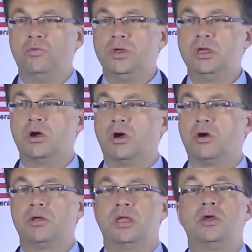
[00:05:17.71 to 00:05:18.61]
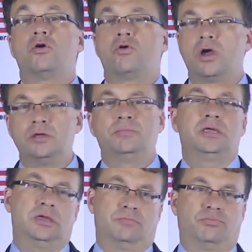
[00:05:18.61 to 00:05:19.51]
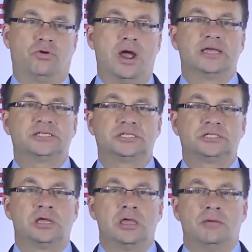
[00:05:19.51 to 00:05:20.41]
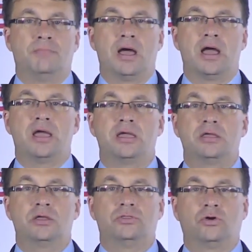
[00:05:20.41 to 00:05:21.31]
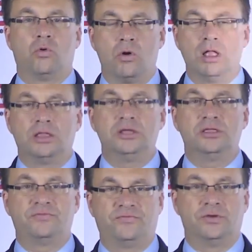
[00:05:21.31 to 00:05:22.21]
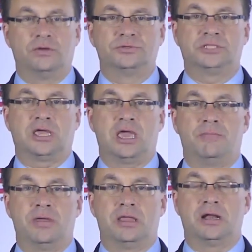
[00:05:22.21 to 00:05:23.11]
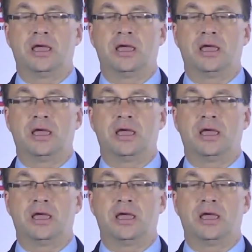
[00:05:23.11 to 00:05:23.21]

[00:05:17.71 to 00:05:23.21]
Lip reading: we are incredibly impressed by the quality of the films that came in.